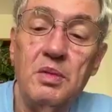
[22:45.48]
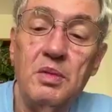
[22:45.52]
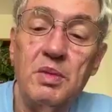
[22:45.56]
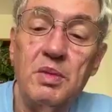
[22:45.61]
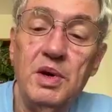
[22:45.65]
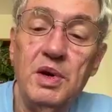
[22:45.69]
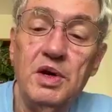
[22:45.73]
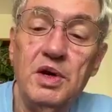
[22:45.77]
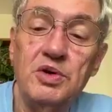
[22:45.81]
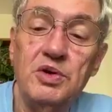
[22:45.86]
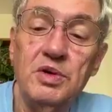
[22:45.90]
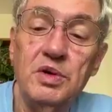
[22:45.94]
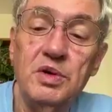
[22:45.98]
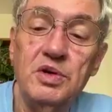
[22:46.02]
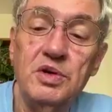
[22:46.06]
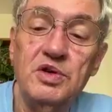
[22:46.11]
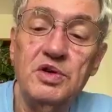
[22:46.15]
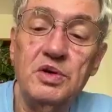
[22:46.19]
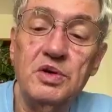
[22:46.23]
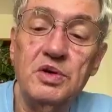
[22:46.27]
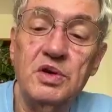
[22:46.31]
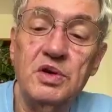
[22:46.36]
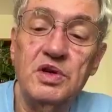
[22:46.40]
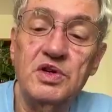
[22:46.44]
to make sure
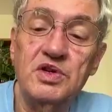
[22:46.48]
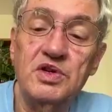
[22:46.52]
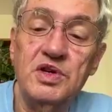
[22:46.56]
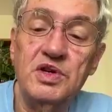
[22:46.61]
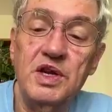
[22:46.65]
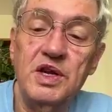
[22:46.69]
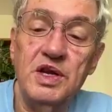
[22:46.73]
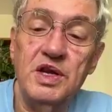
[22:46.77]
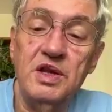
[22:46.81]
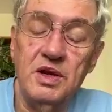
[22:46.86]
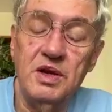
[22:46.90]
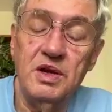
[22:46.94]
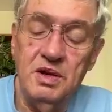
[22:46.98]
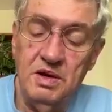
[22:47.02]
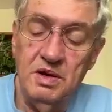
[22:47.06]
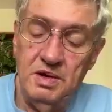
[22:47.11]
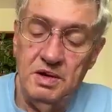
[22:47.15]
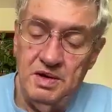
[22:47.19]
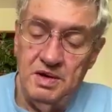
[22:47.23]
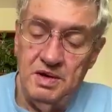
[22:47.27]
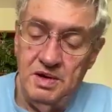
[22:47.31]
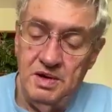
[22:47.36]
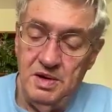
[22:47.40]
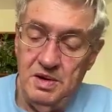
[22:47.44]
it's going to stay there.